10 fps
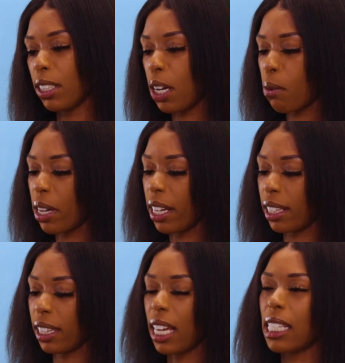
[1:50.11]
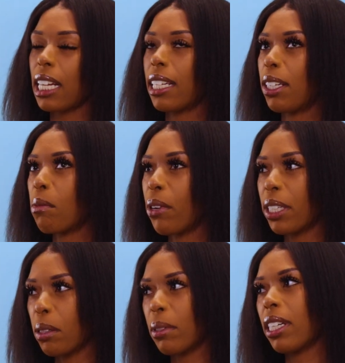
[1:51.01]
You know what? That's not a deal
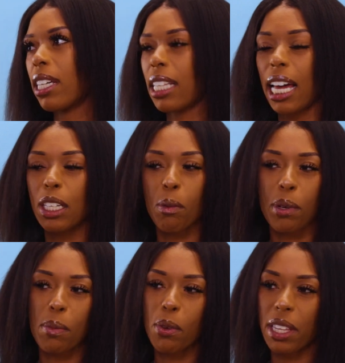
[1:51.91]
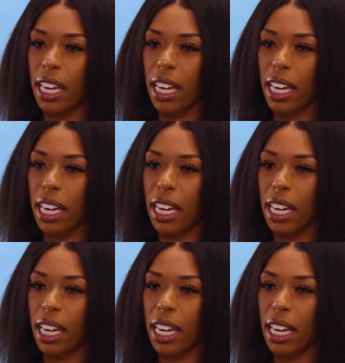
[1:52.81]
breaker because I know people